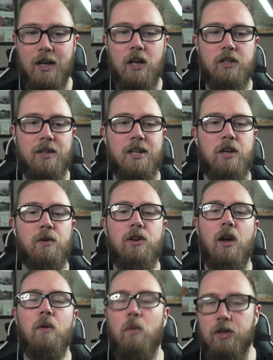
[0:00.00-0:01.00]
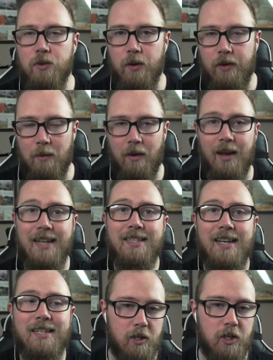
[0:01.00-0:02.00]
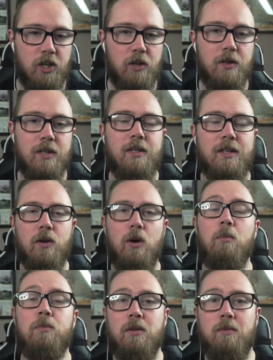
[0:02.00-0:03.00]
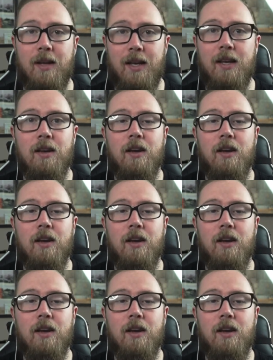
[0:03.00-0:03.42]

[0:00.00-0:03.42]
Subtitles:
So then you would know what to equip. Like I said, to use this optimally,